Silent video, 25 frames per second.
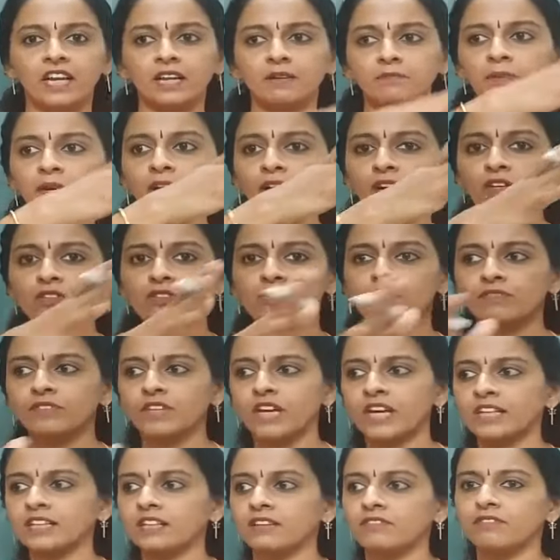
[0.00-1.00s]
and because
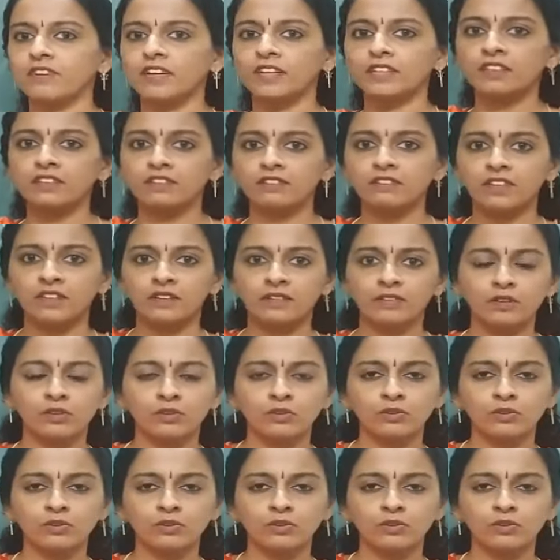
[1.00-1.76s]
of that the feather will